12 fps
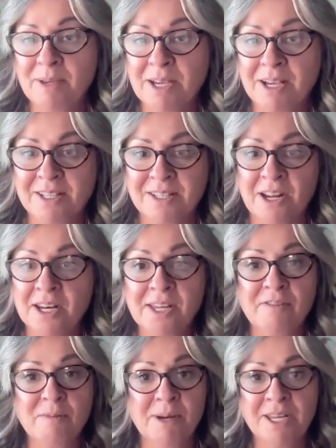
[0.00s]
because not
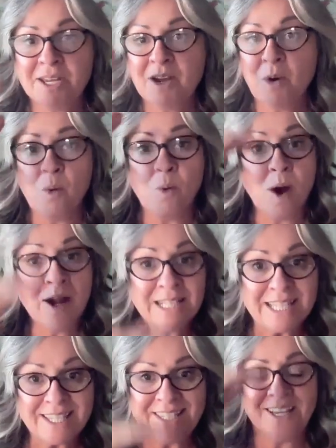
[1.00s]
everybody
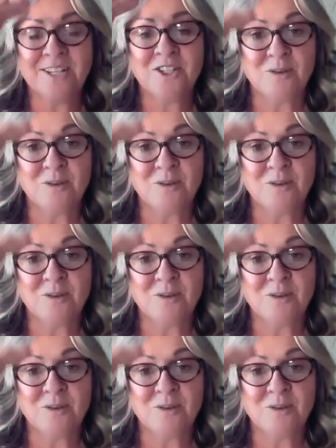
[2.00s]
wants